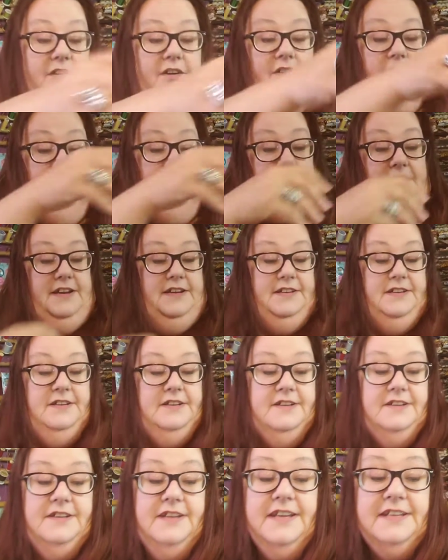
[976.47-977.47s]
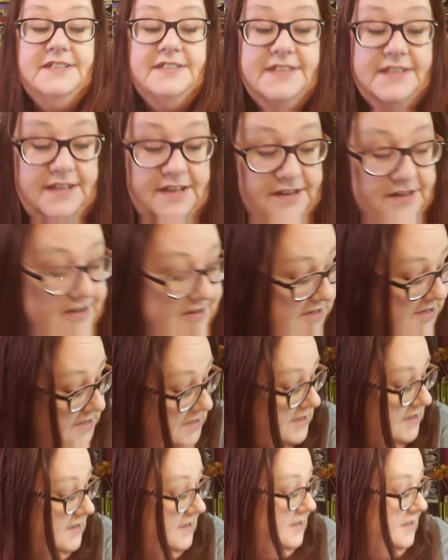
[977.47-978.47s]
All right, next thing I
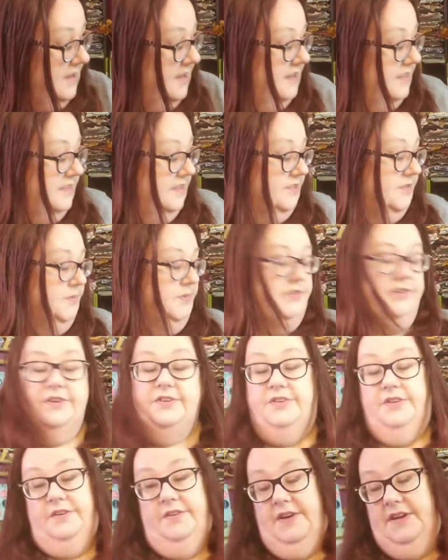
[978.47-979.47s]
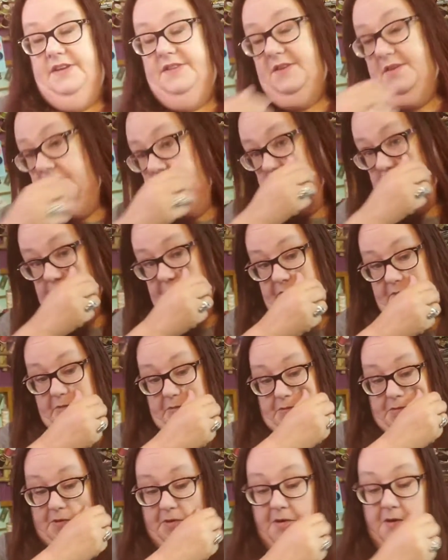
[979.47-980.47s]
got, this was also at the used
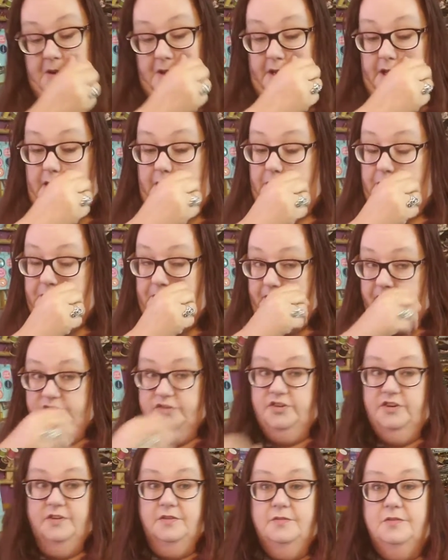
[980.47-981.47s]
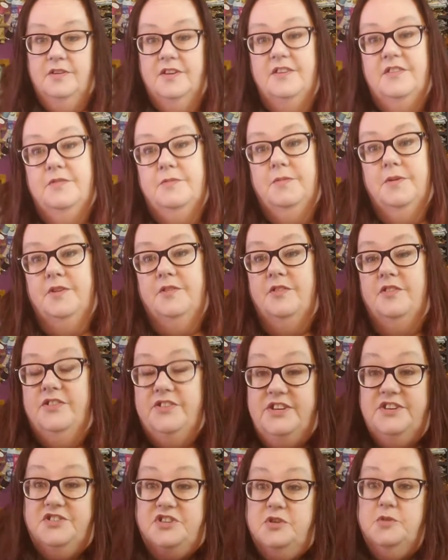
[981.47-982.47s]
bookstore. As you know, because we're
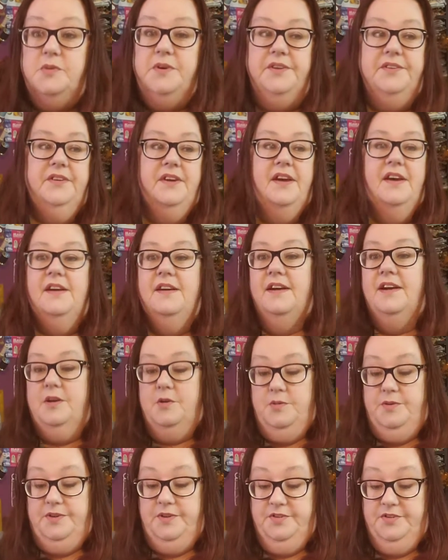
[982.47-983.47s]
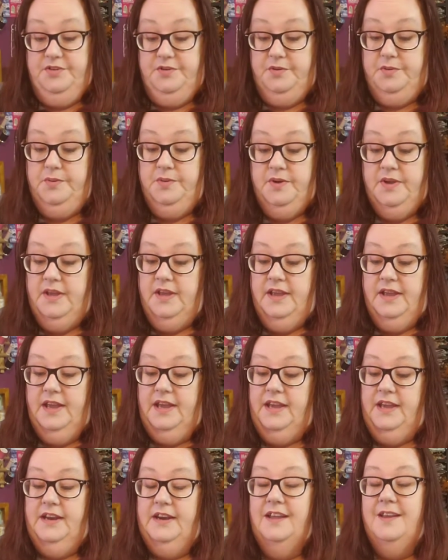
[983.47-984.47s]
Stitch and Quilt, I quilt too.
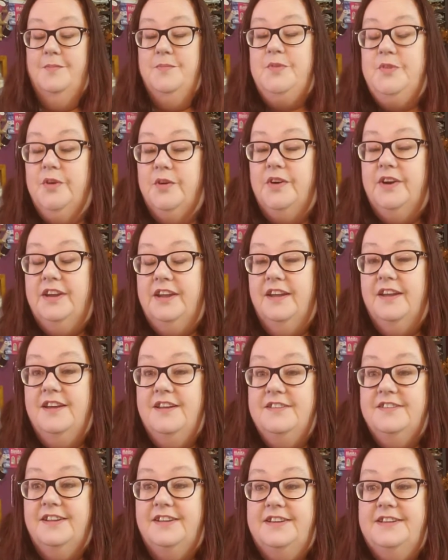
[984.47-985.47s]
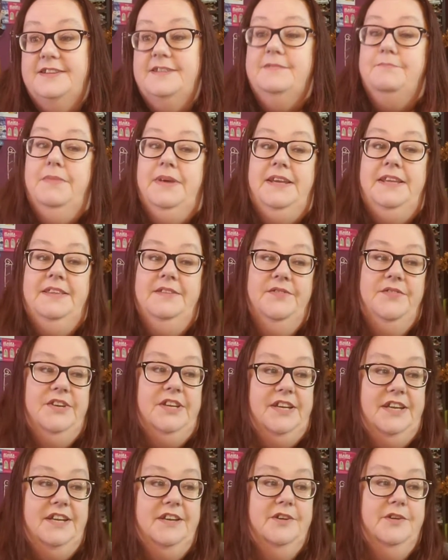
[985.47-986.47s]
And I'm sorry guys, I didn't make the
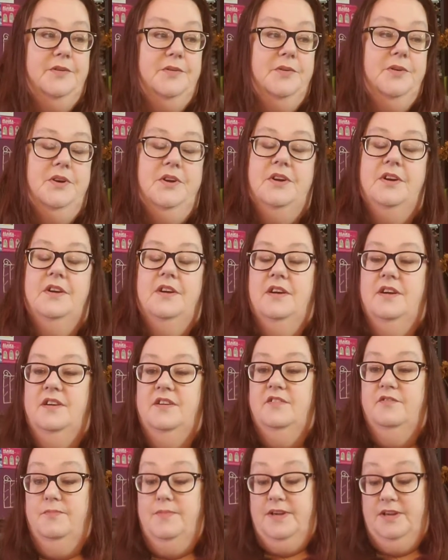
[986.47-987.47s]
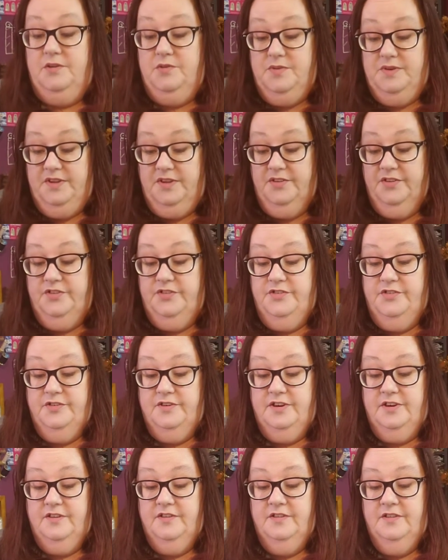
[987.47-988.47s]
video of my quilts
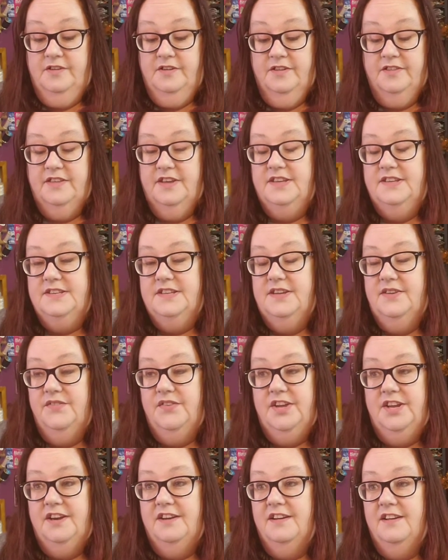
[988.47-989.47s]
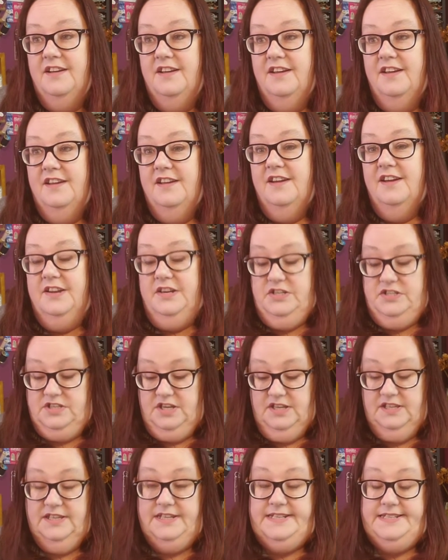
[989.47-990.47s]
during Thanksgiving. I just
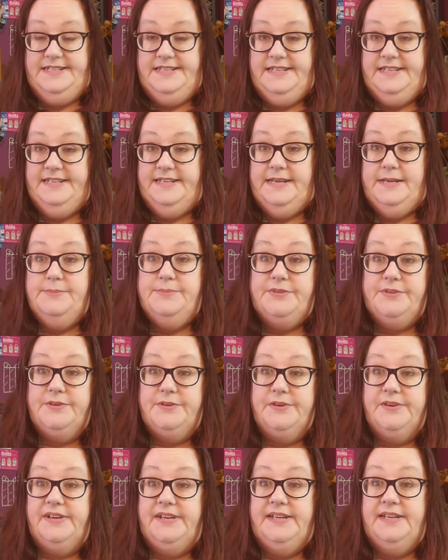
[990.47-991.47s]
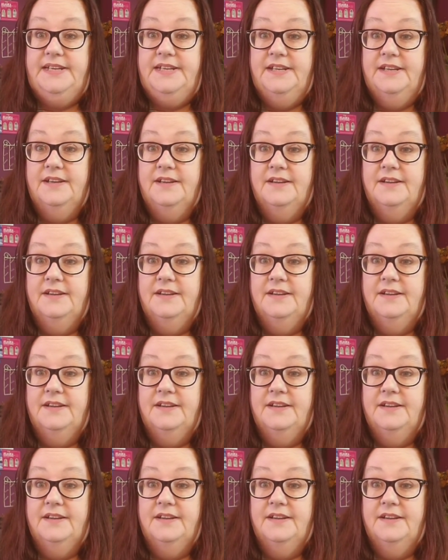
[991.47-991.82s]
got lazy. I'm sorry.